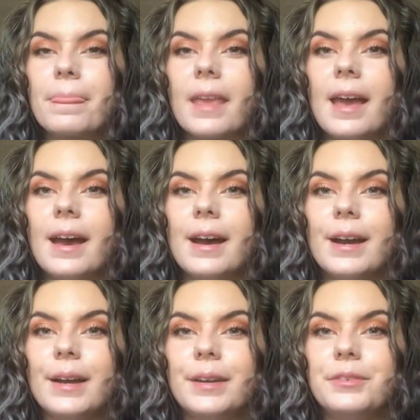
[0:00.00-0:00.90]

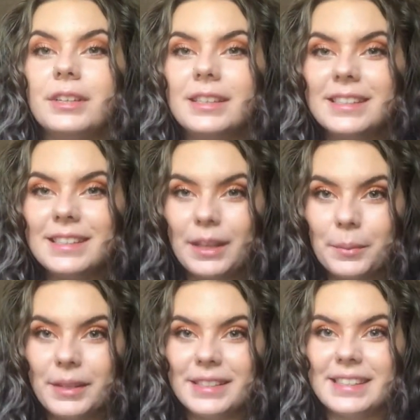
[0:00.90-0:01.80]
I read the
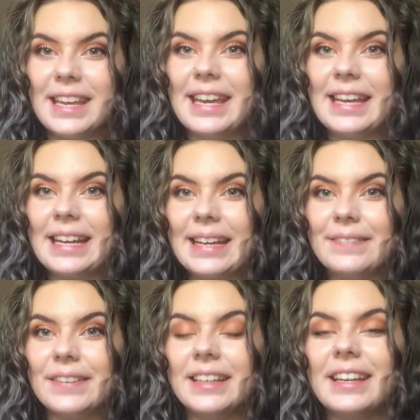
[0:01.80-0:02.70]
syllabus and
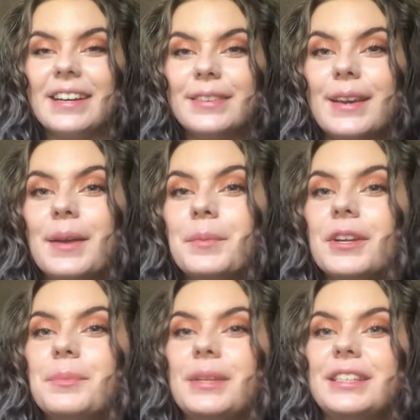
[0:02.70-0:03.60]
I find out that I'm
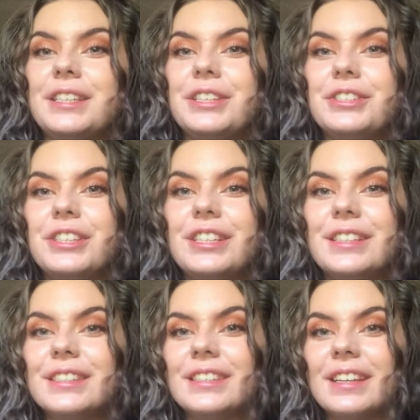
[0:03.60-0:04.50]
going to be
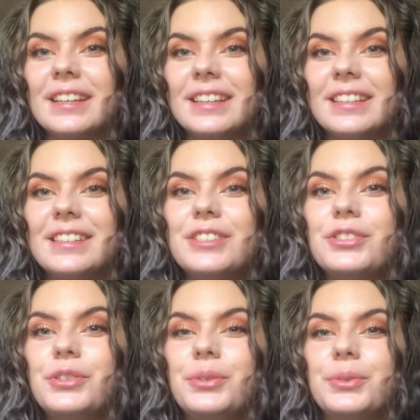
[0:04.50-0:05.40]
teaching
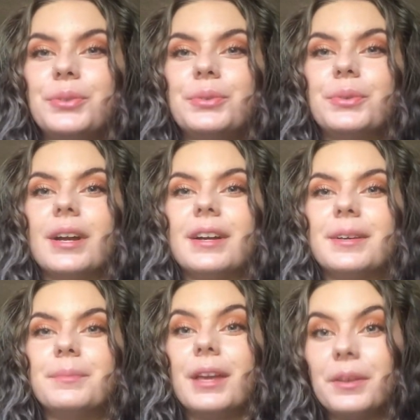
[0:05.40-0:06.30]
science to
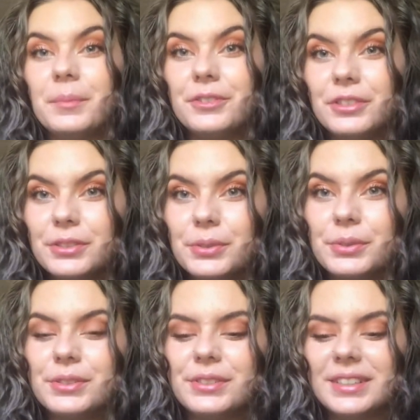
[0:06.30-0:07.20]
elementary
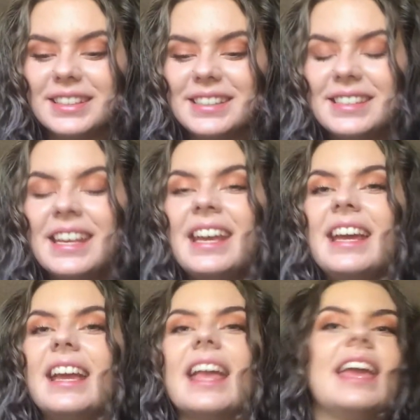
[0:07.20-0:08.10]
school students.
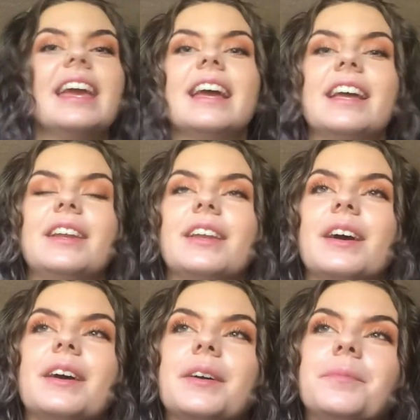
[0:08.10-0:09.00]
And
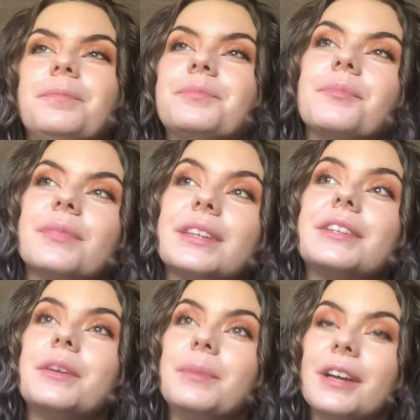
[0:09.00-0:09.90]

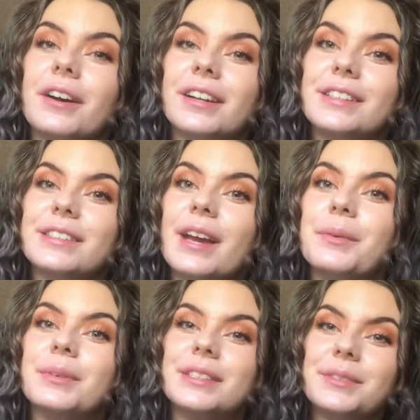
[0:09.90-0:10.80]
to be honest,
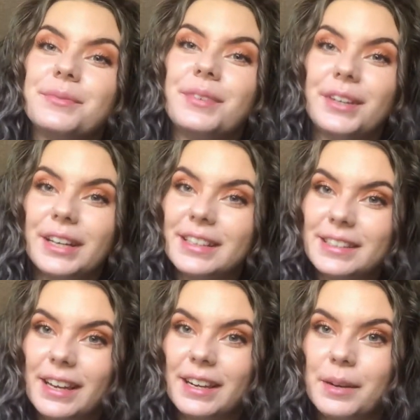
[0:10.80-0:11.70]
I wasn't very
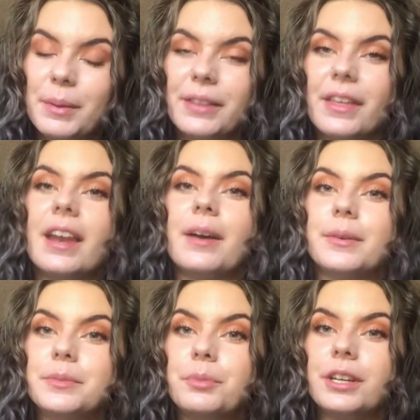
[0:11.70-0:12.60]
excited about that. I
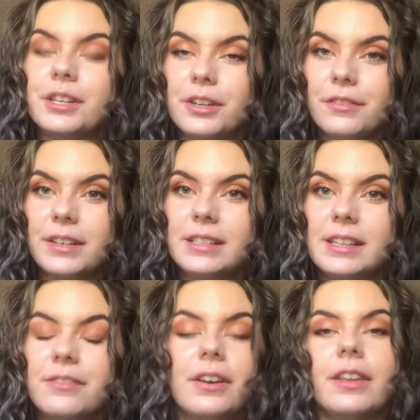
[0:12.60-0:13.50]
was pretty
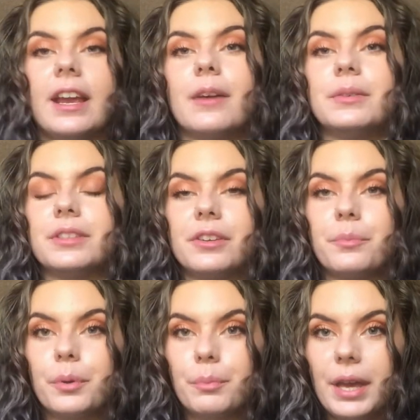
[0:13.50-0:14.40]
nervous. I felt like I was
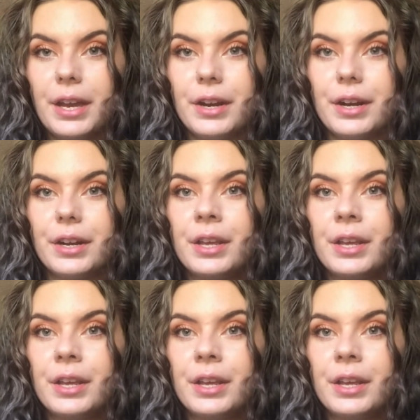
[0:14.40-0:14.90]
underprepared.